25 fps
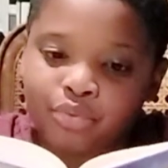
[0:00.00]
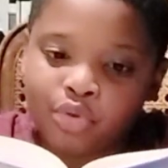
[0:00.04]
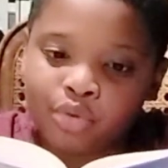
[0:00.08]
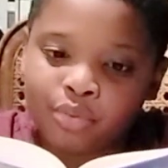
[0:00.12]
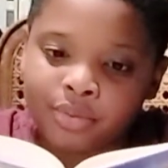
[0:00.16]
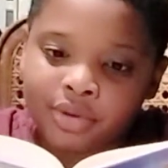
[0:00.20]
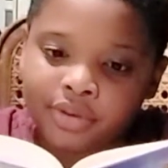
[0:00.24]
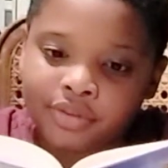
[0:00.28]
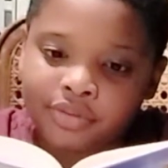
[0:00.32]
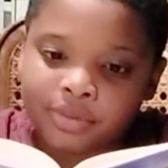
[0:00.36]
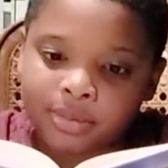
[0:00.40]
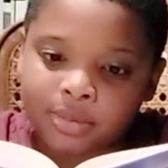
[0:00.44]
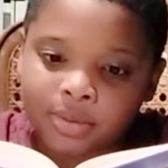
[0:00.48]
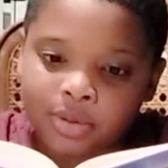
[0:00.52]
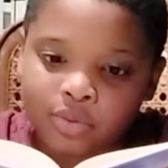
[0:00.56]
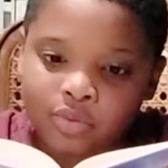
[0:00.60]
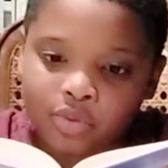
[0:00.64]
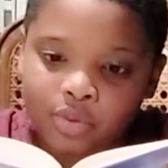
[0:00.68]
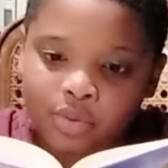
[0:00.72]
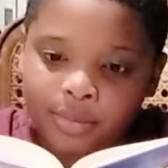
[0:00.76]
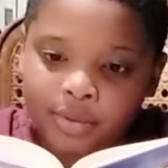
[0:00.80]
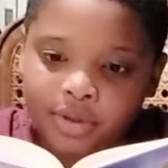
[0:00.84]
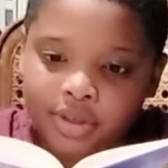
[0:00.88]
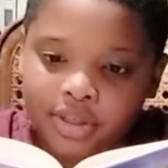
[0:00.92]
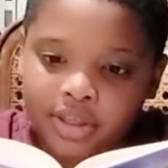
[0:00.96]
booming from the
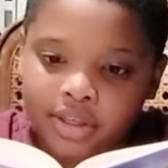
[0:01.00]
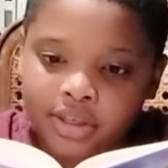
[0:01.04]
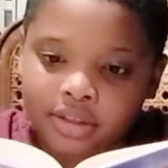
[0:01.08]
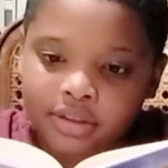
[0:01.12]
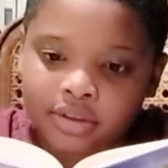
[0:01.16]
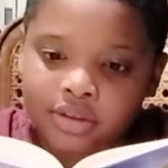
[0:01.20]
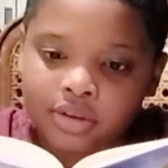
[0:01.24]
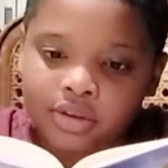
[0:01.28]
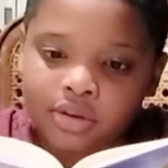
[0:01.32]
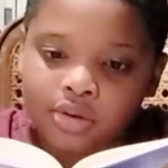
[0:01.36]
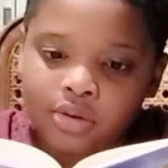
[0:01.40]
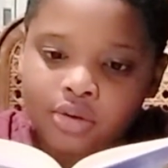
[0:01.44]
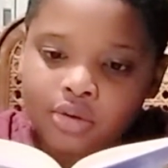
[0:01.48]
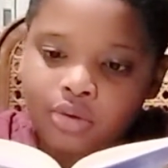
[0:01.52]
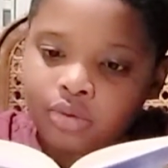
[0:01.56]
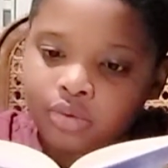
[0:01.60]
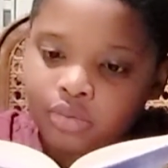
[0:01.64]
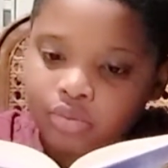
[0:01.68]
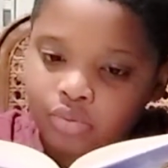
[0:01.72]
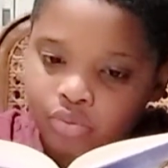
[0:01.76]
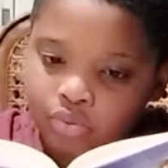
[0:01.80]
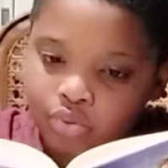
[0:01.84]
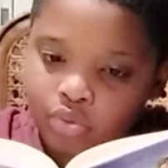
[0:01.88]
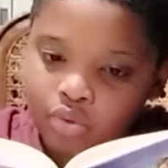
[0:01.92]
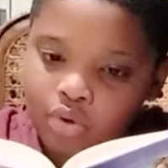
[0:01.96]
room again.
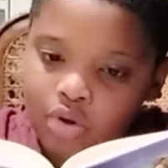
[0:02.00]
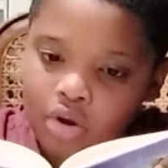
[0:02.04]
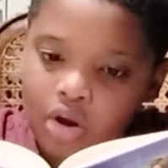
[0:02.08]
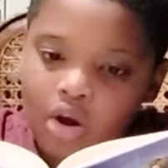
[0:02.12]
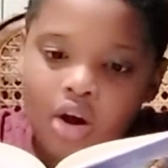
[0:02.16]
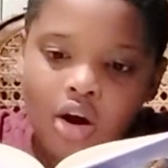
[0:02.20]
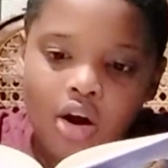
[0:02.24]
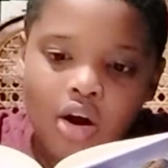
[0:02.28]
Roar!